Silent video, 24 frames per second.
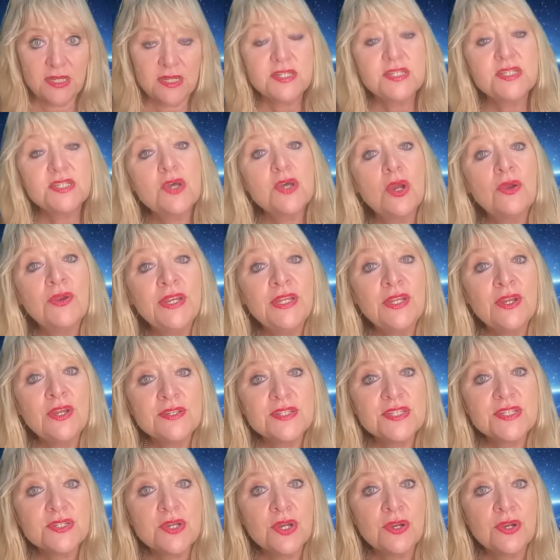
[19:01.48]
Sorry,
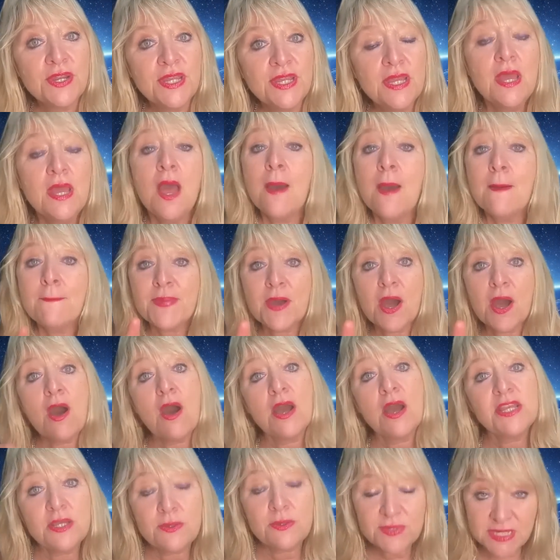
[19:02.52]
not sorry. But
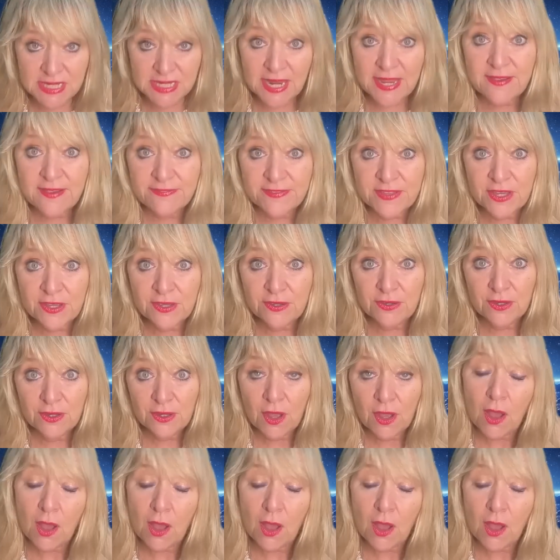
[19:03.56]
are you a slave, though?